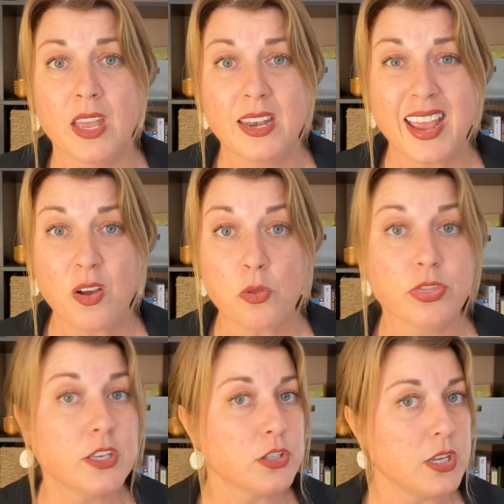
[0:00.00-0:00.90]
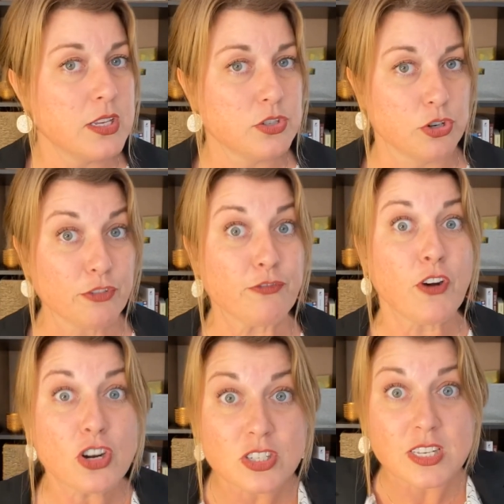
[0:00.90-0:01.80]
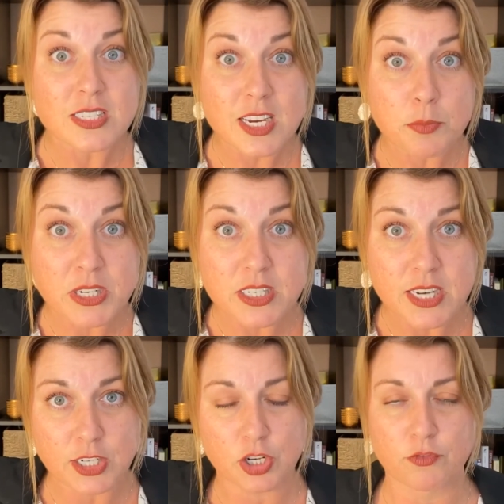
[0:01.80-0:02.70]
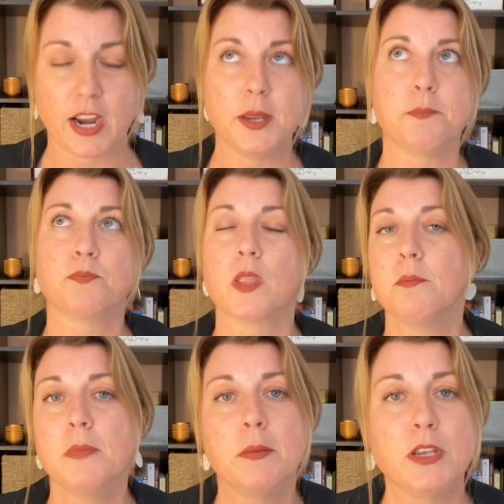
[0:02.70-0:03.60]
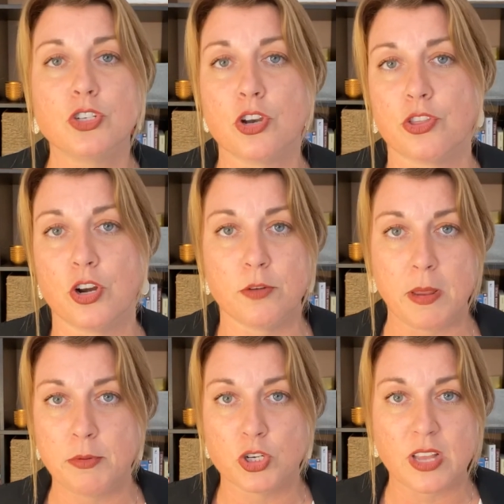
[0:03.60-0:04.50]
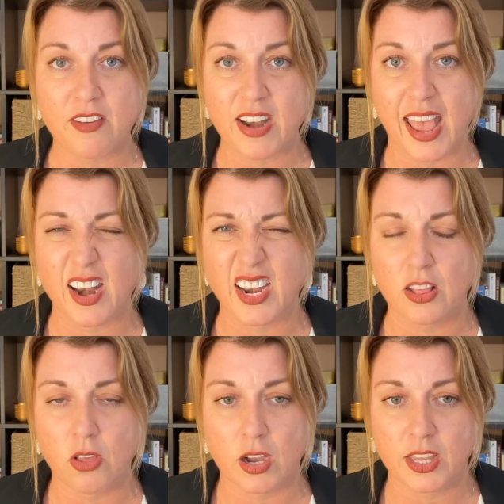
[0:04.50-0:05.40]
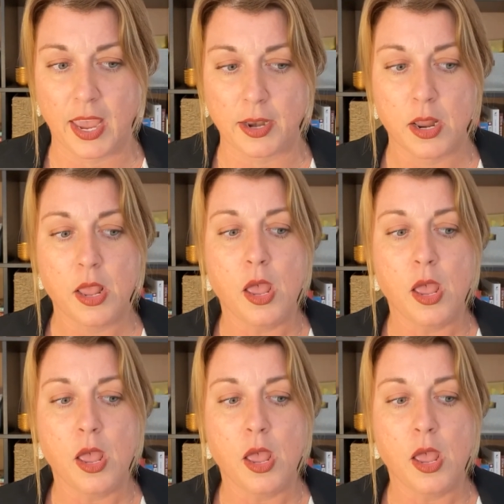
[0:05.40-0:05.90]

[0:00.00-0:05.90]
Now, this is your first listing presentation, right? Maybe it's your third, maybe you just haven't had any luck yet.